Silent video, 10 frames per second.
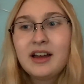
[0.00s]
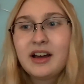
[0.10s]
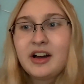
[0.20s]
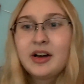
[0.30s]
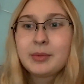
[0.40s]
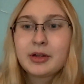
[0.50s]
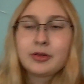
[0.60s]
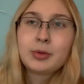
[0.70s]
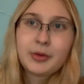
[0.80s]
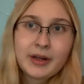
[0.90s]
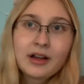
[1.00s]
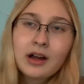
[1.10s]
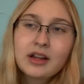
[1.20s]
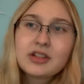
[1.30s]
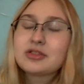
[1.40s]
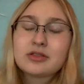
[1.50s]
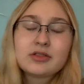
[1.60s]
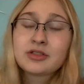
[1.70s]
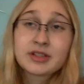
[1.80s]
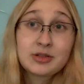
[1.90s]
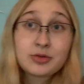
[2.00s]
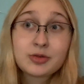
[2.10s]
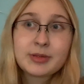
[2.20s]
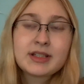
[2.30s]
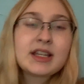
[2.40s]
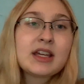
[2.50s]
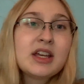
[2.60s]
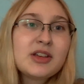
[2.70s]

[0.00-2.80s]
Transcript: Um, because we're both away at college and schedules were busy,